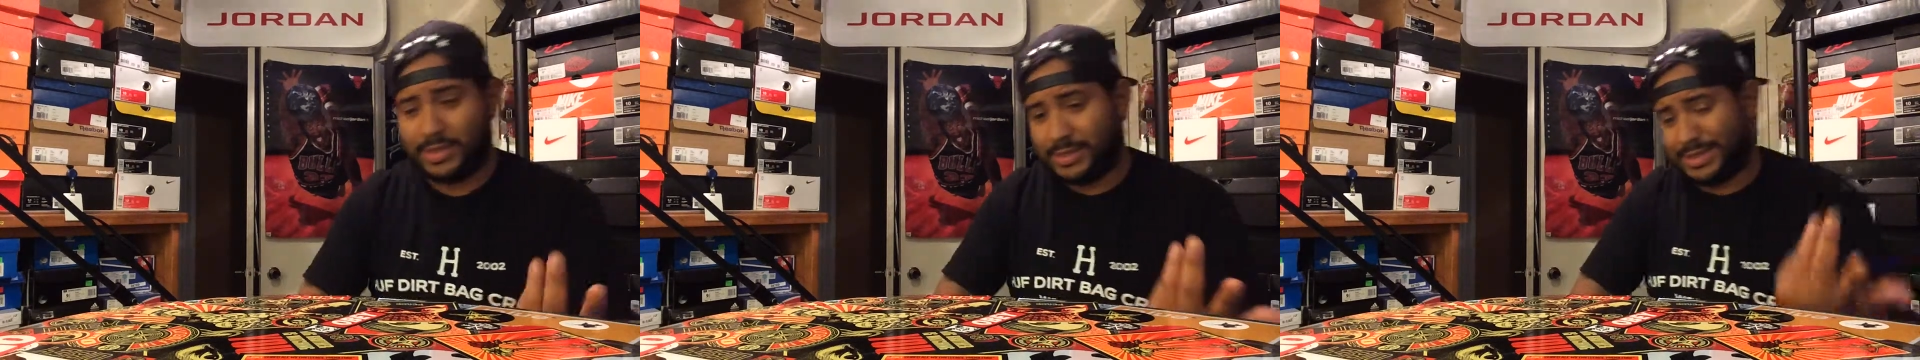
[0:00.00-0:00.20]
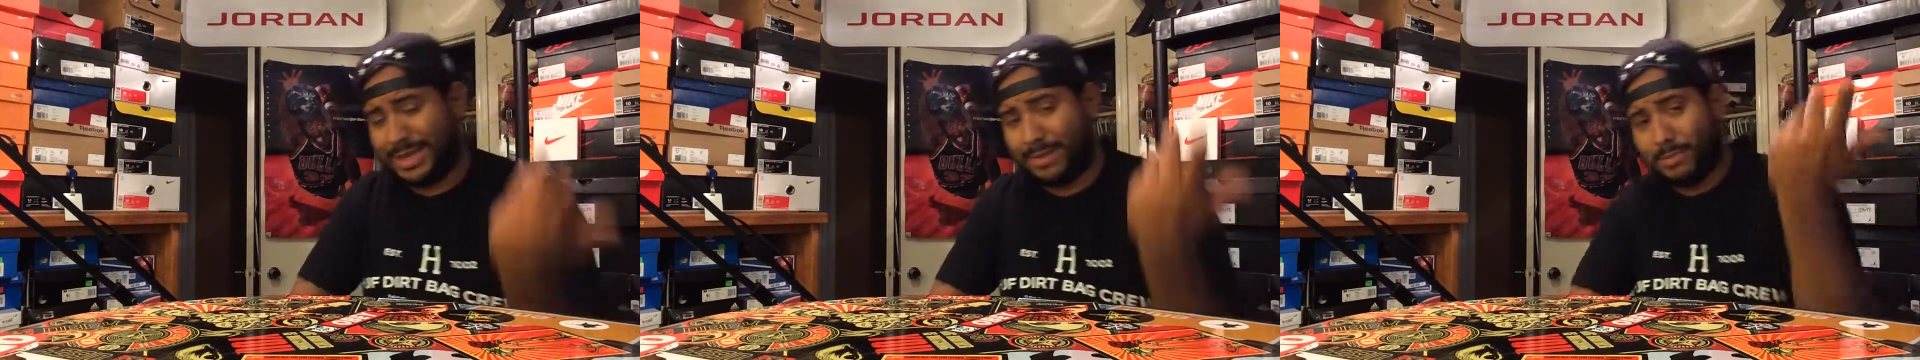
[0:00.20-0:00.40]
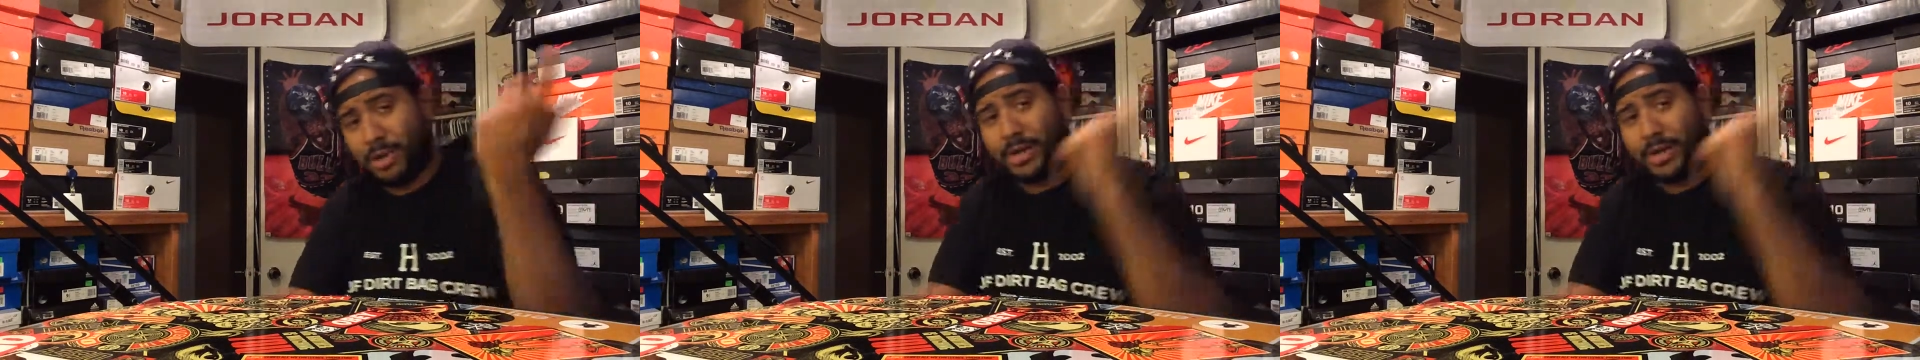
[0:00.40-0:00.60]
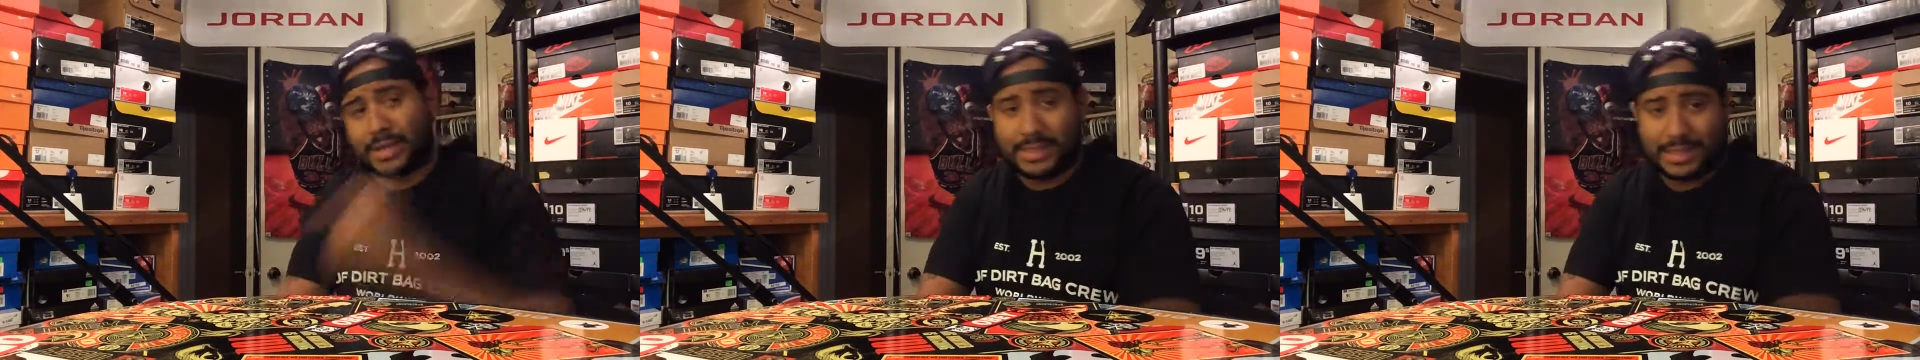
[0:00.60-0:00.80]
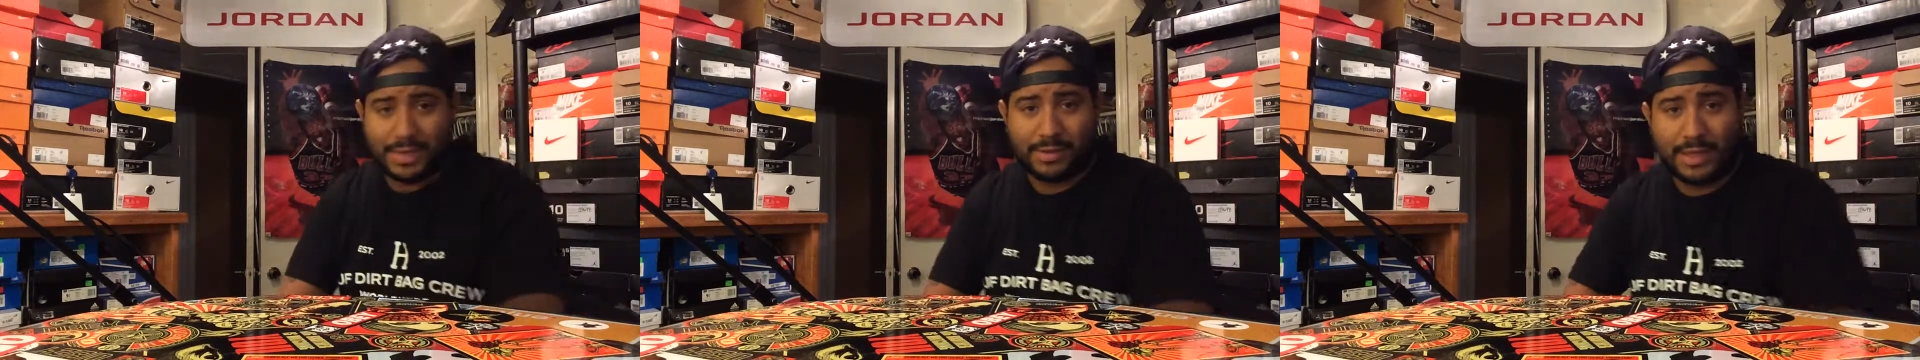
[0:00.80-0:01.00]
the San
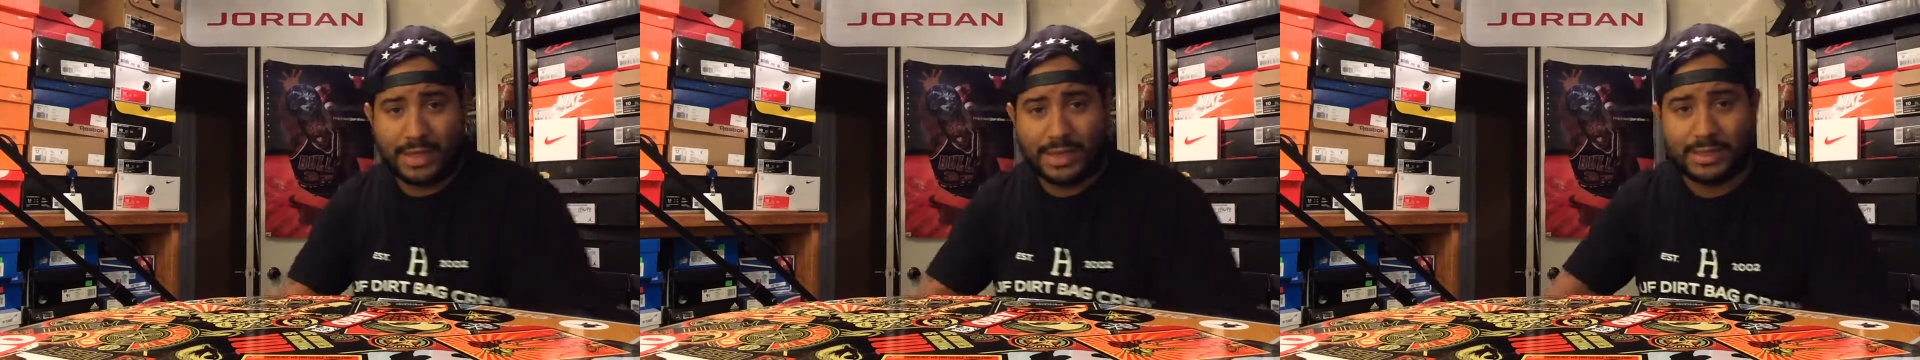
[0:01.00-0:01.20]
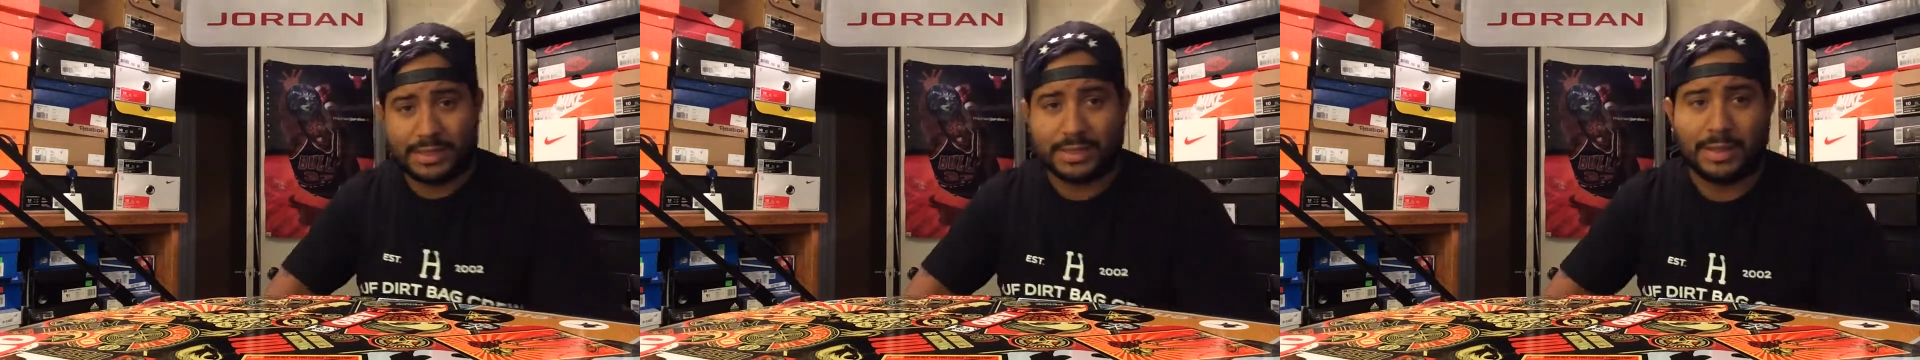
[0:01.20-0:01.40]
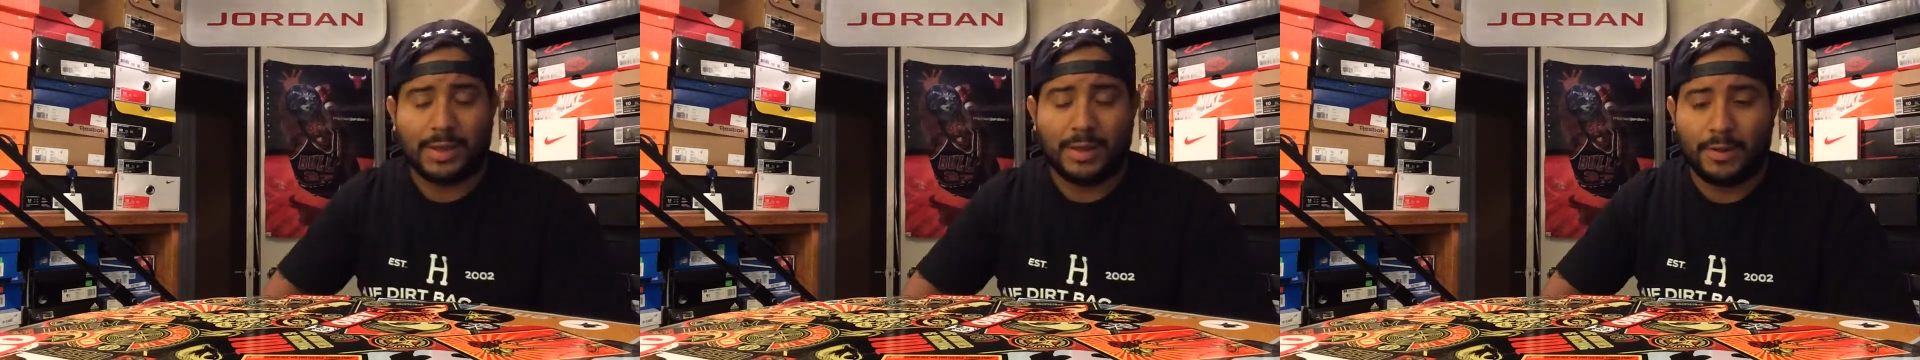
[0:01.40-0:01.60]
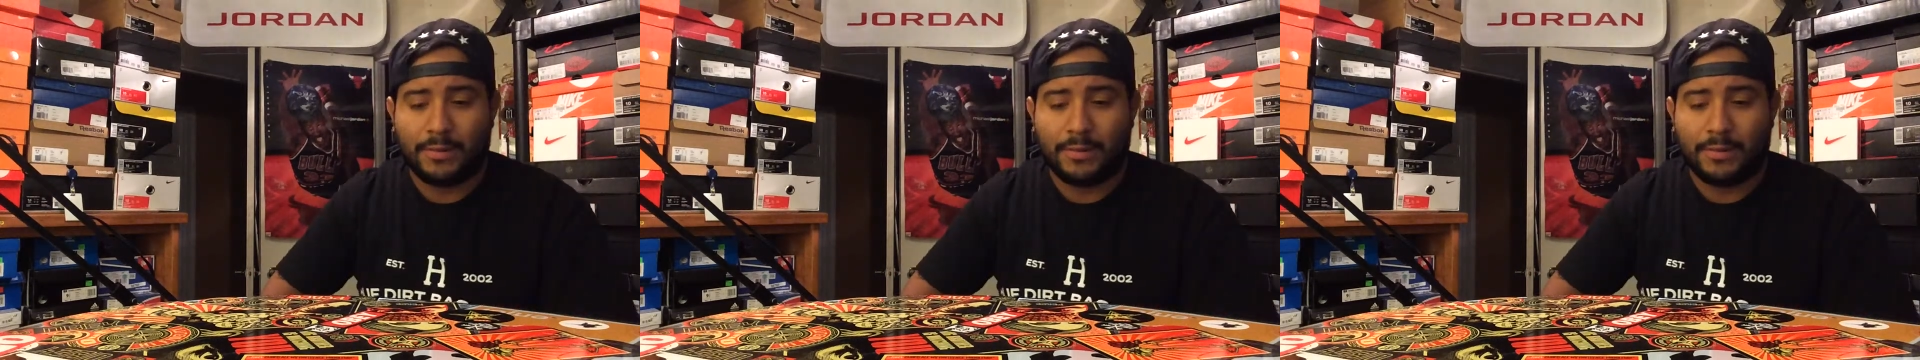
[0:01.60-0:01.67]
Marcos outlets.